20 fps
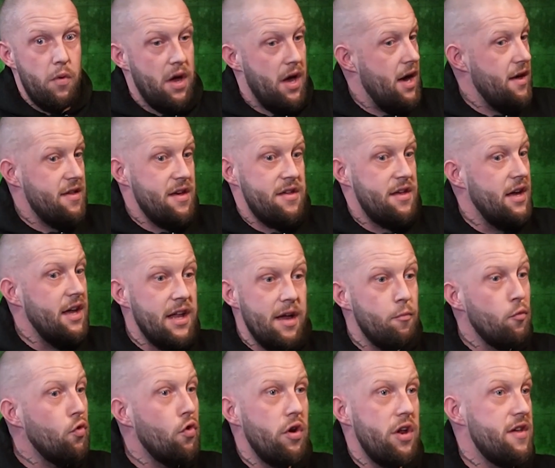As I said, I'm
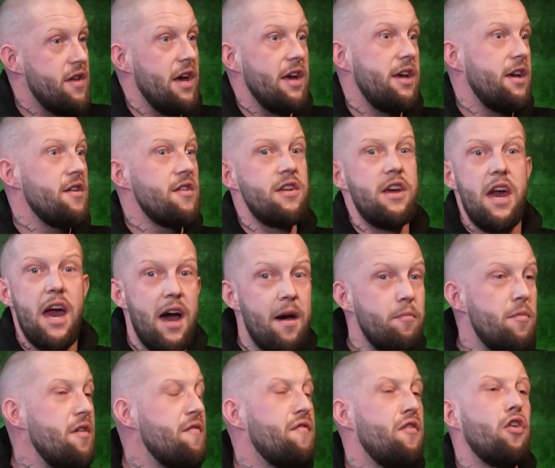not going to sit here and say I'm
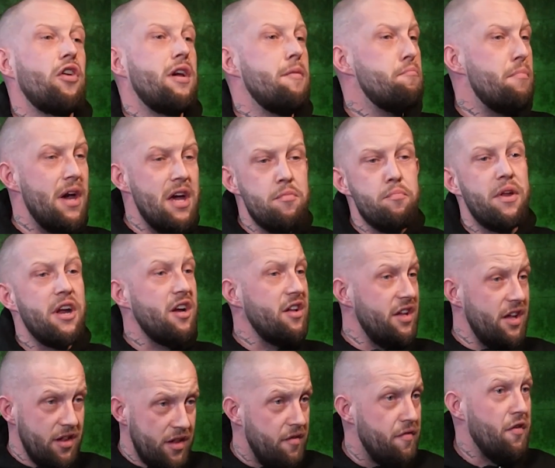the fucking best
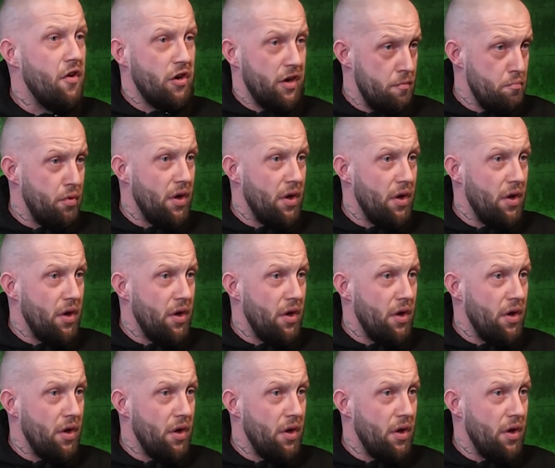bricklayer on the fucking